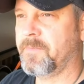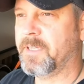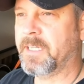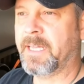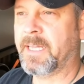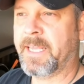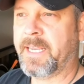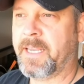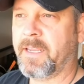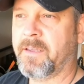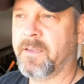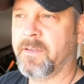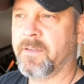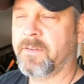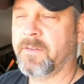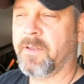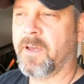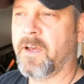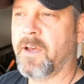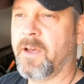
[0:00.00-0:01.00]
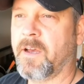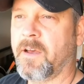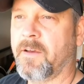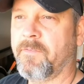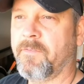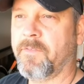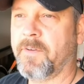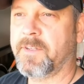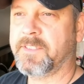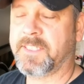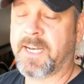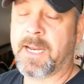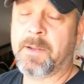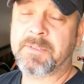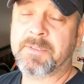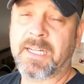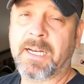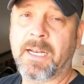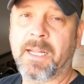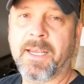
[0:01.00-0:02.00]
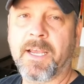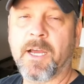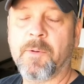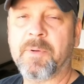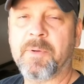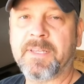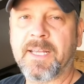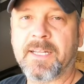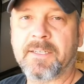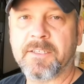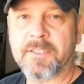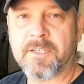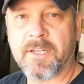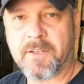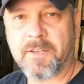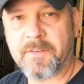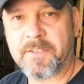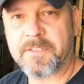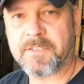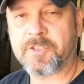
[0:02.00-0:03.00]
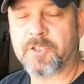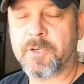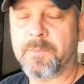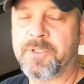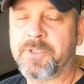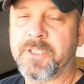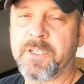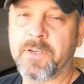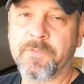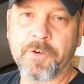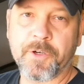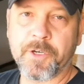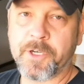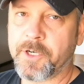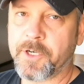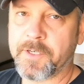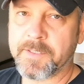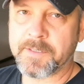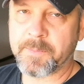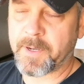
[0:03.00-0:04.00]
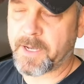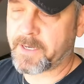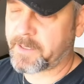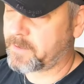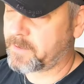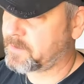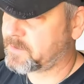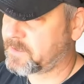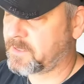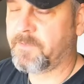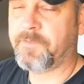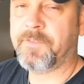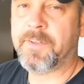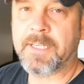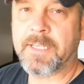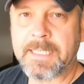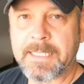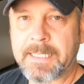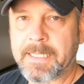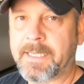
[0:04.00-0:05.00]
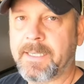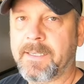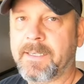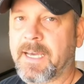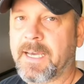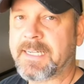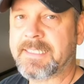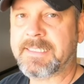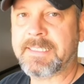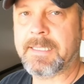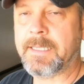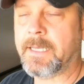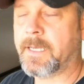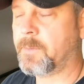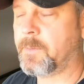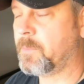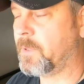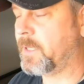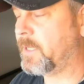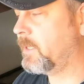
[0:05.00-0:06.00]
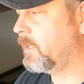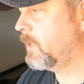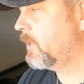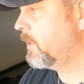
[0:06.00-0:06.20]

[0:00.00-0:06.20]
the link. Uh, it's an Amazon link. I'll put that in, in, the description if you're curious about it. It's an affiliate link. Got to say that. But